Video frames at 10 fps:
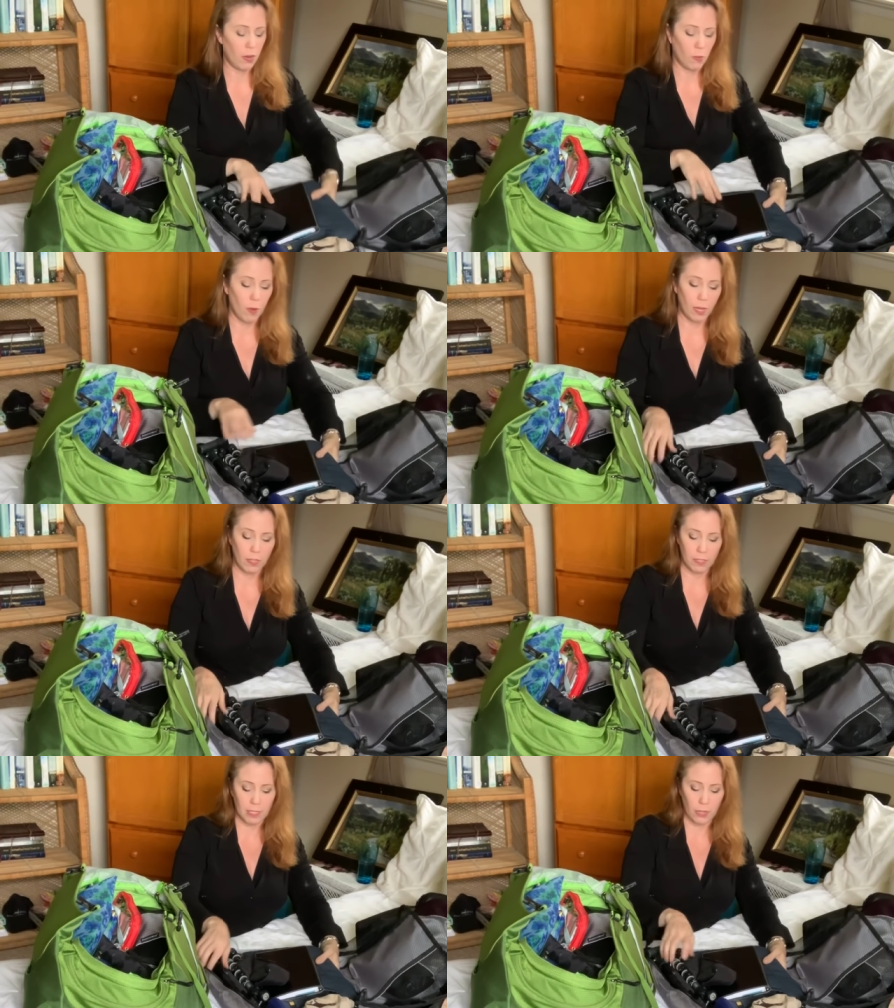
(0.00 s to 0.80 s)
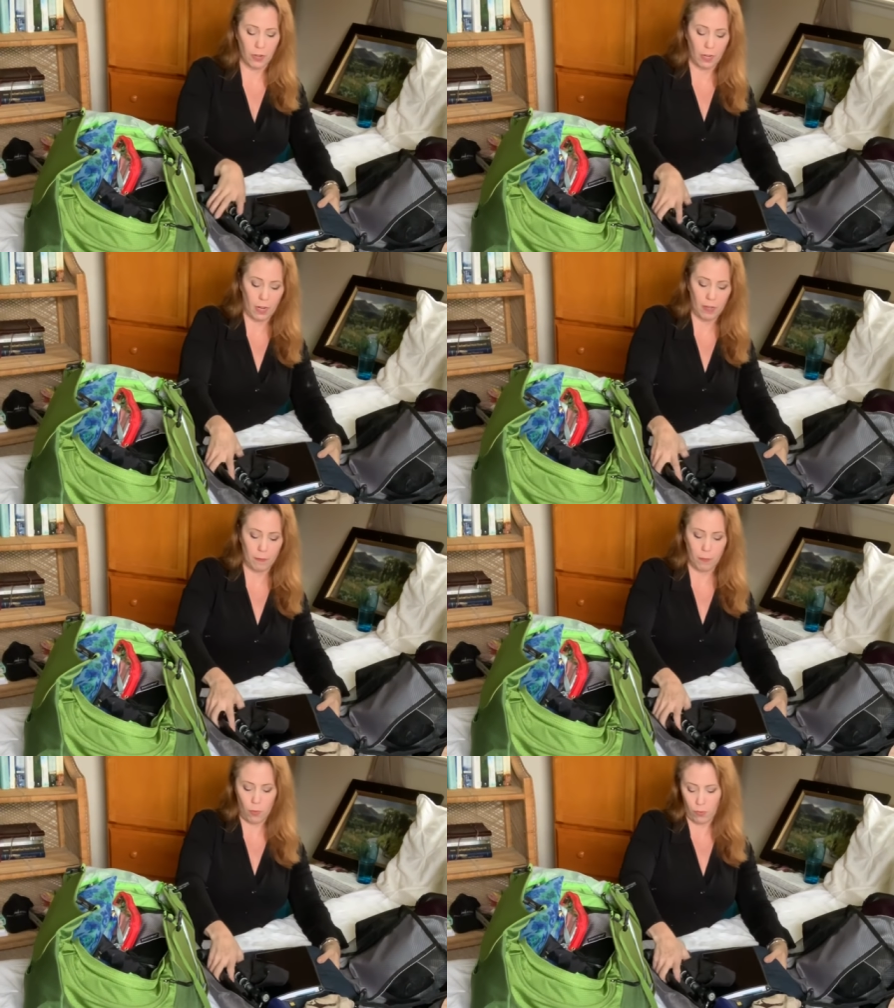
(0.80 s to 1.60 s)
I don't want to stare at it
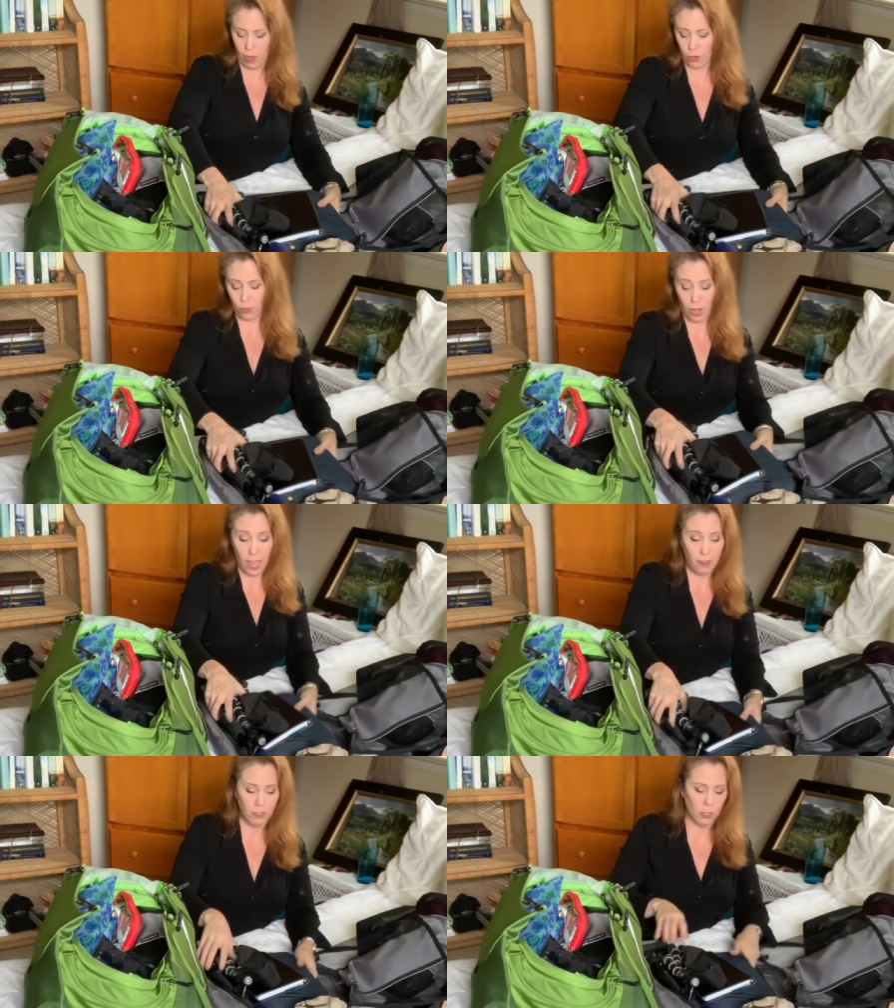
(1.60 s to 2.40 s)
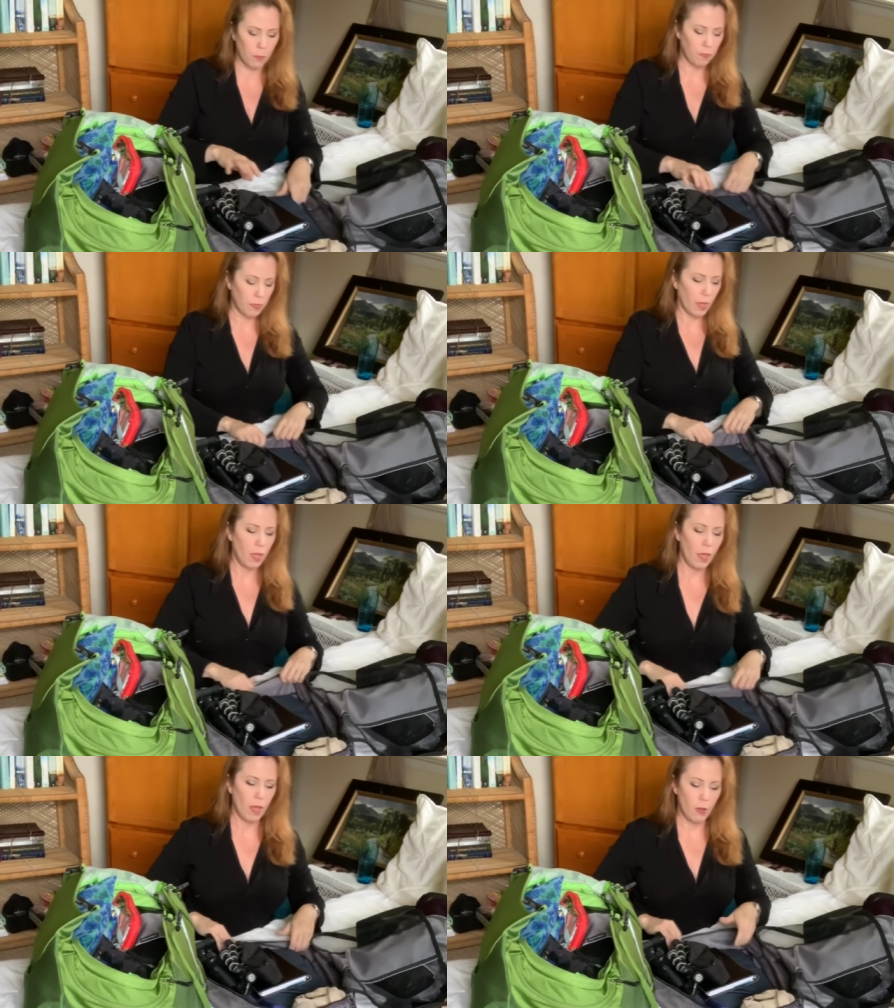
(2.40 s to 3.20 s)
any more longer than I have
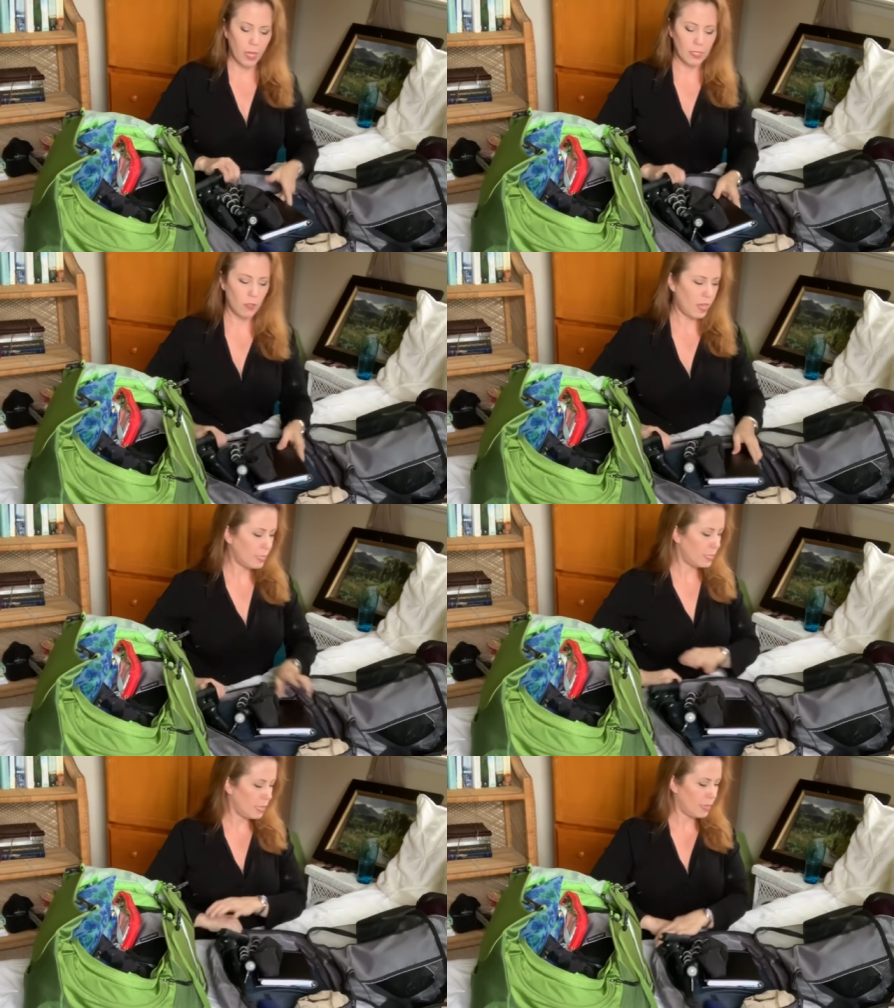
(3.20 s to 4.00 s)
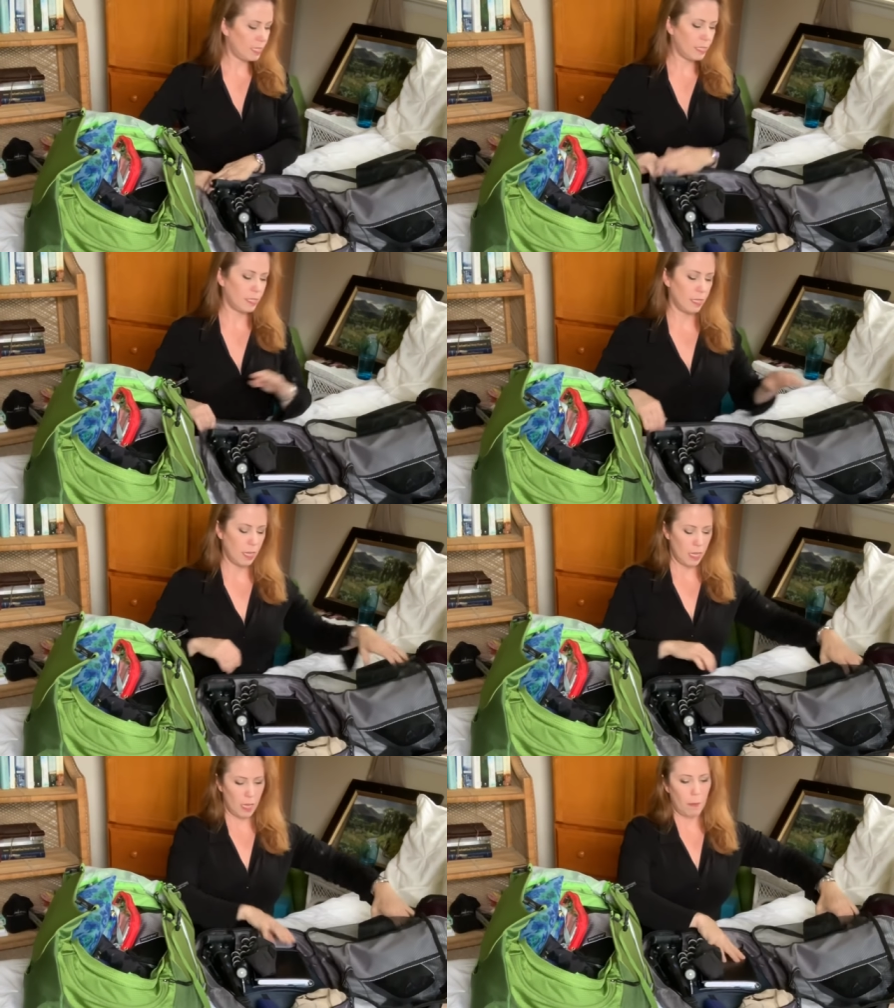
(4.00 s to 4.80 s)
to. Okay, so that's in this
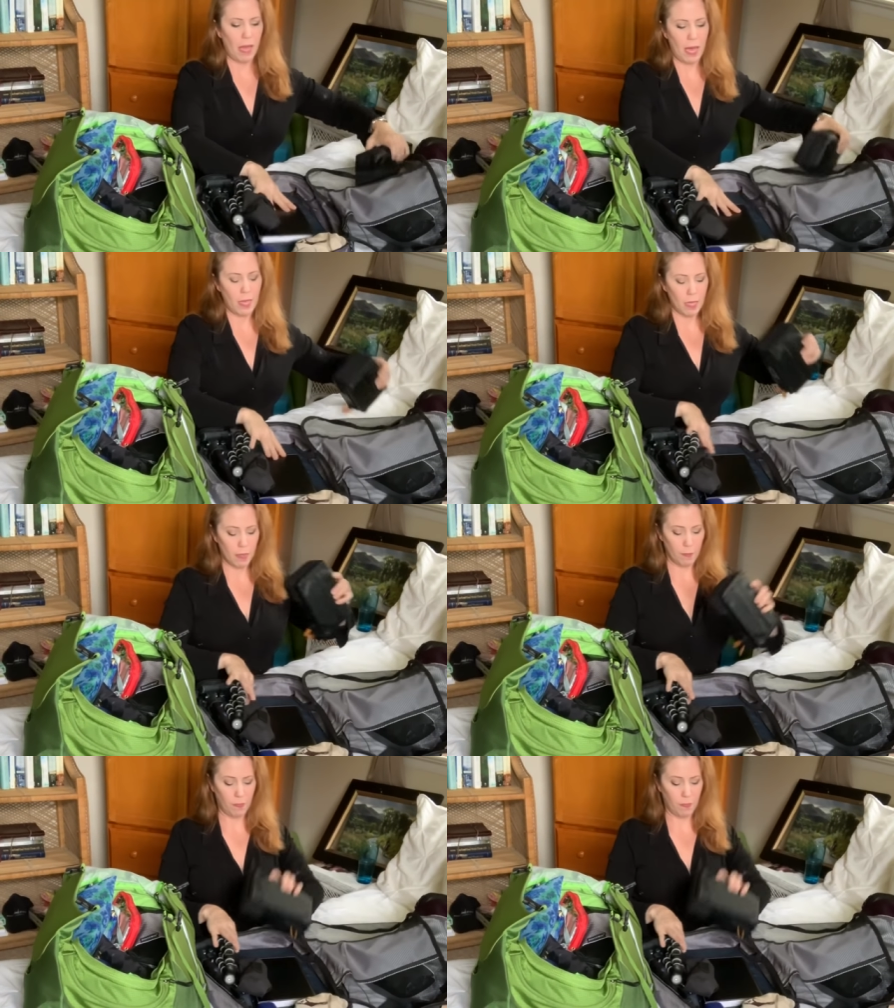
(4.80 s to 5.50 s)
pack,